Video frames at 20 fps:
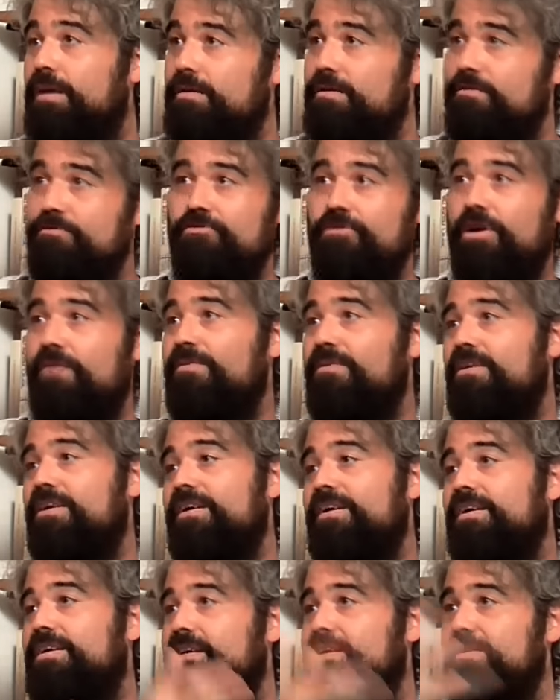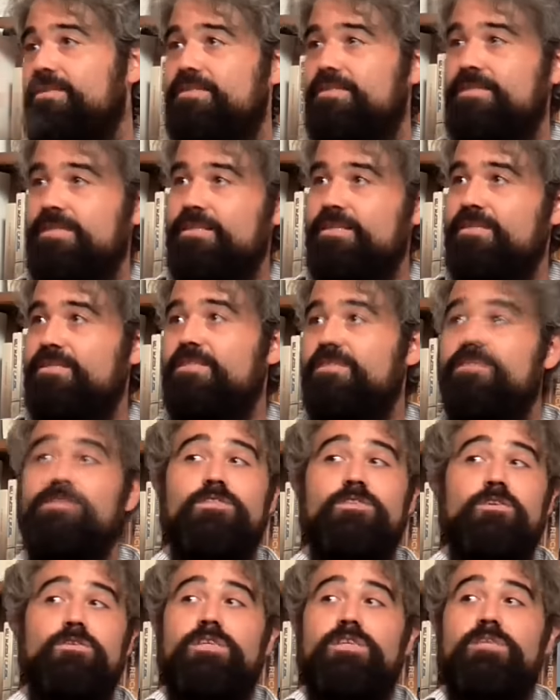like traveling and seeing these
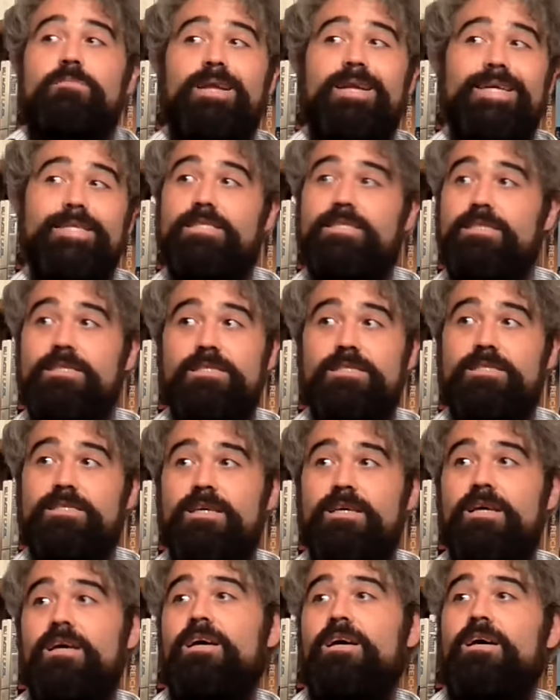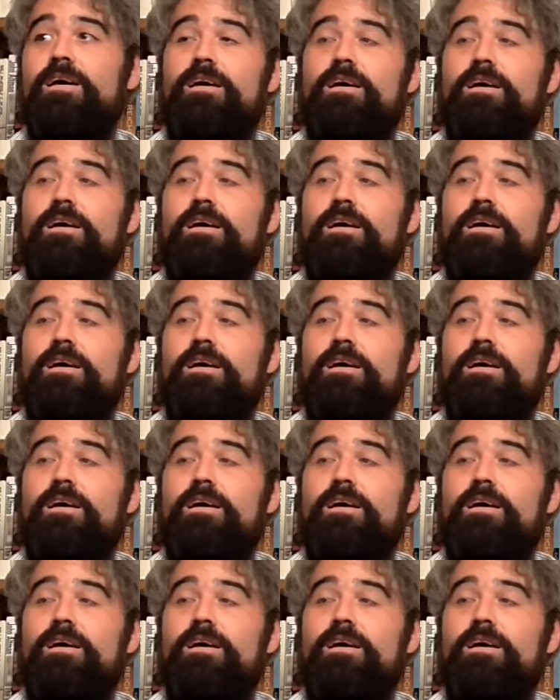exotic places. Right.